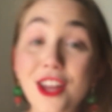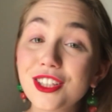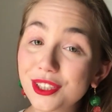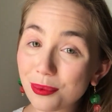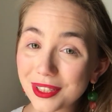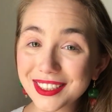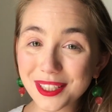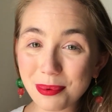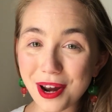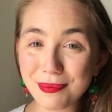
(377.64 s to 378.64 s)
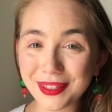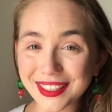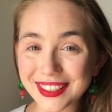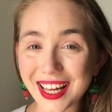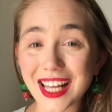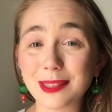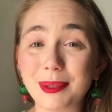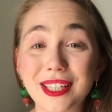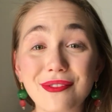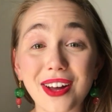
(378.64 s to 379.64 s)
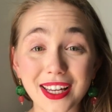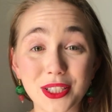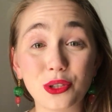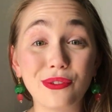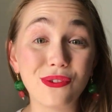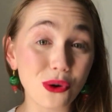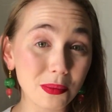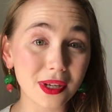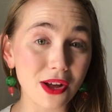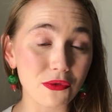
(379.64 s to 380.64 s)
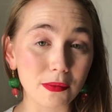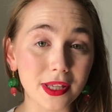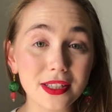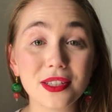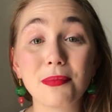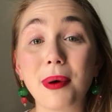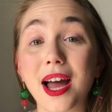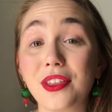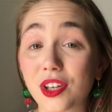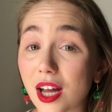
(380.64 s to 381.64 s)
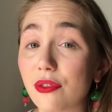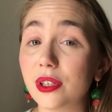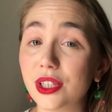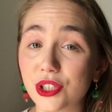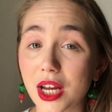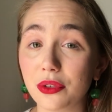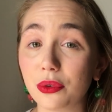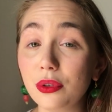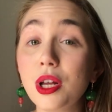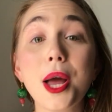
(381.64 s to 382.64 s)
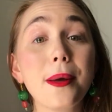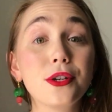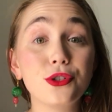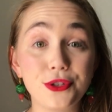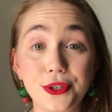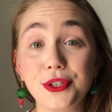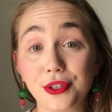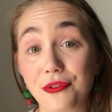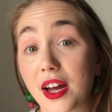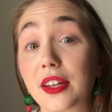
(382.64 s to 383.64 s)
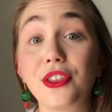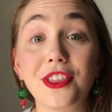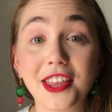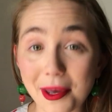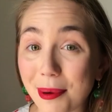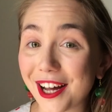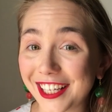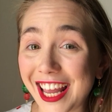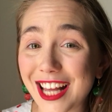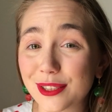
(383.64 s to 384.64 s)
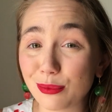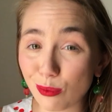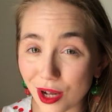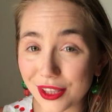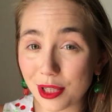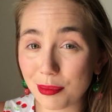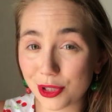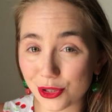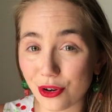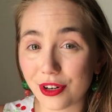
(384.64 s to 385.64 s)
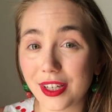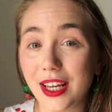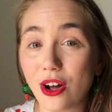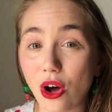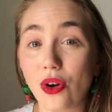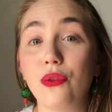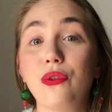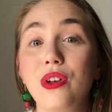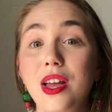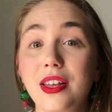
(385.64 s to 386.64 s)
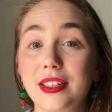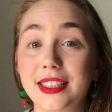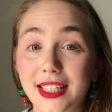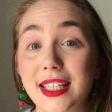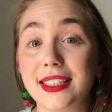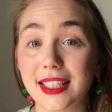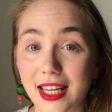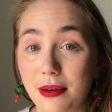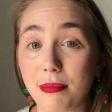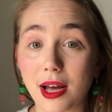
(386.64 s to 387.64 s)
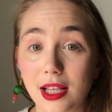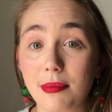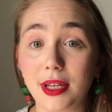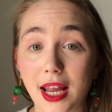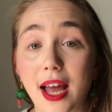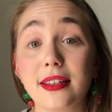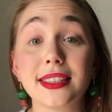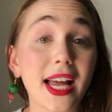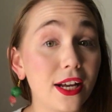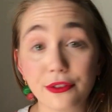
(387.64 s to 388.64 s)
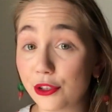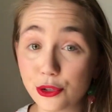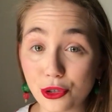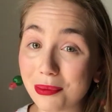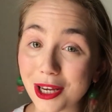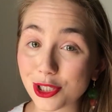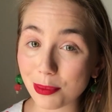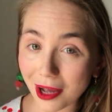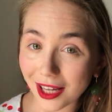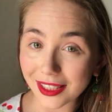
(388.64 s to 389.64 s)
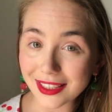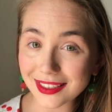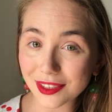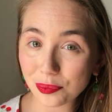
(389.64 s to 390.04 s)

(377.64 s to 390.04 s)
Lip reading: So once the Prime Minister has been invited to form government by the Governor General, due to the fact that their party has won the majority of seats in Parliament House out of the two major parties,